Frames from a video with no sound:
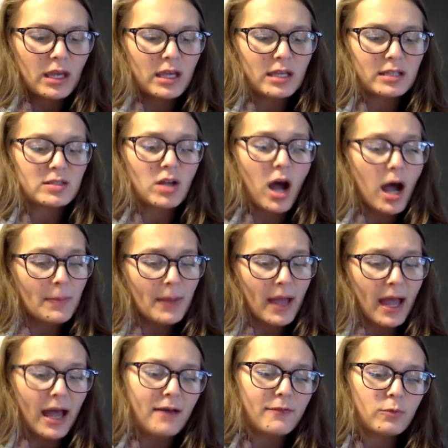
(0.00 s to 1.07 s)
His top
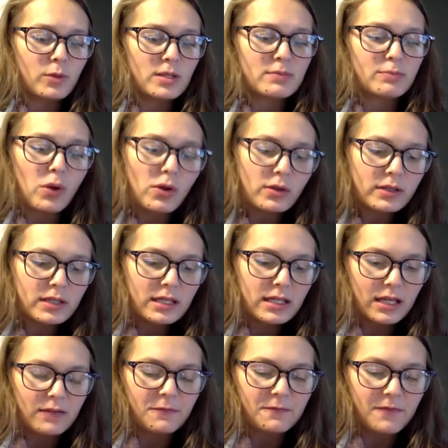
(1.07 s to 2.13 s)
half was bulky
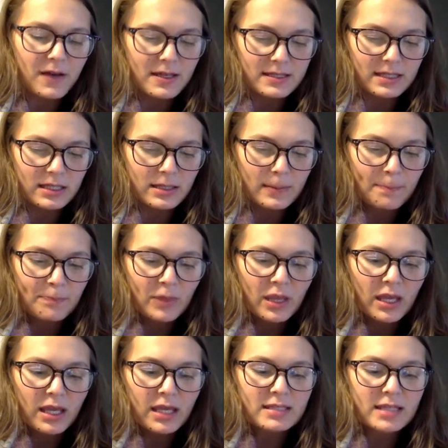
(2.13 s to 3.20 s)
and fuzzy.
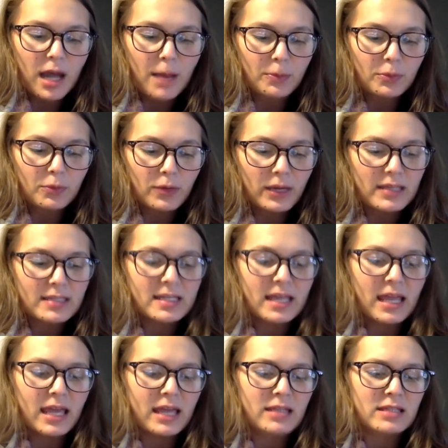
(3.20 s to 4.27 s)
His upraised
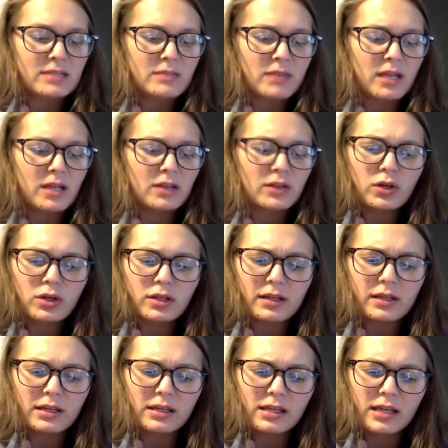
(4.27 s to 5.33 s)
hands made it look
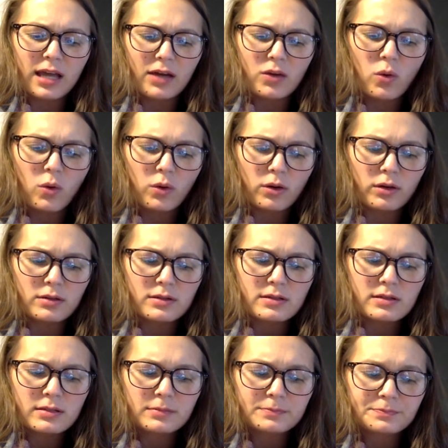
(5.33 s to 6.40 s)
like he had
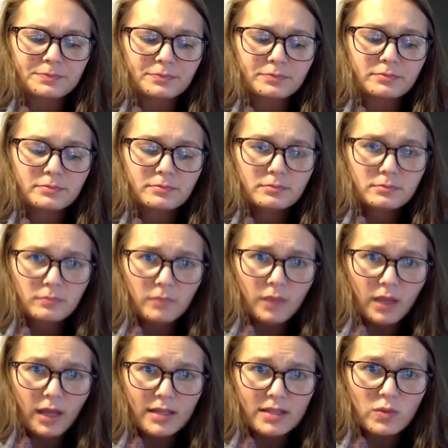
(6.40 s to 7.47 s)
horns.
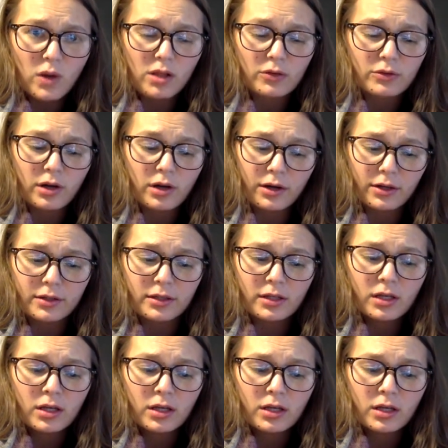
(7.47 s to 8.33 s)
I swallowed hard.